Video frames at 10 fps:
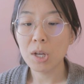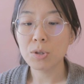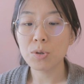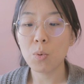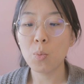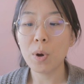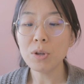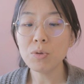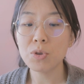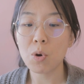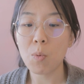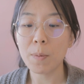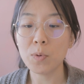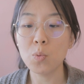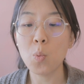So when you show
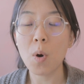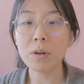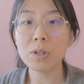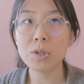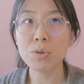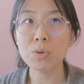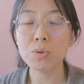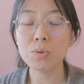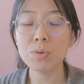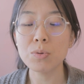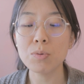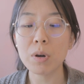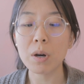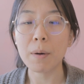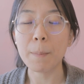up, you want to
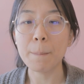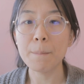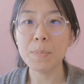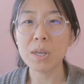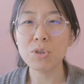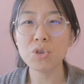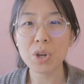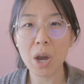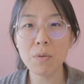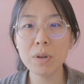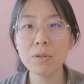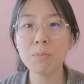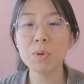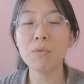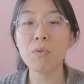um, be sharing
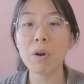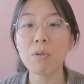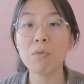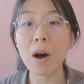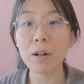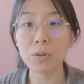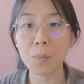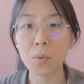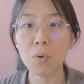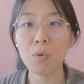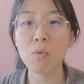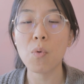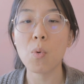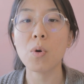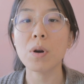something very valuable
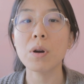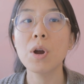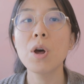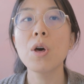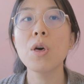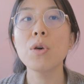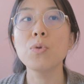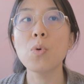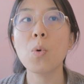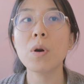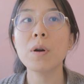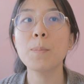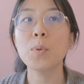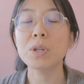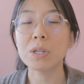for your
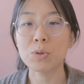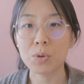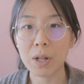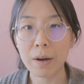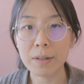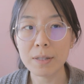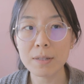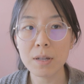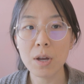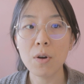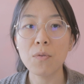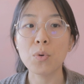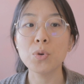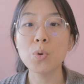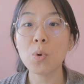potential clients,
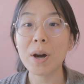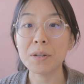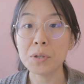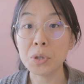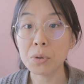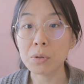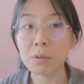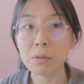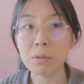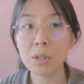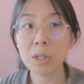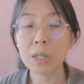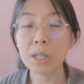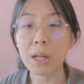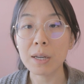for your ideal
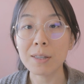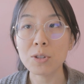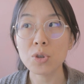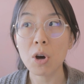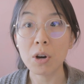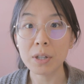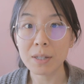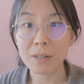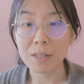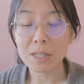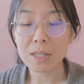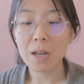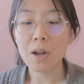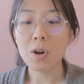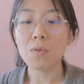client audience,
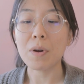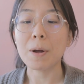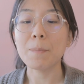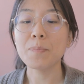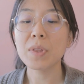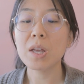right?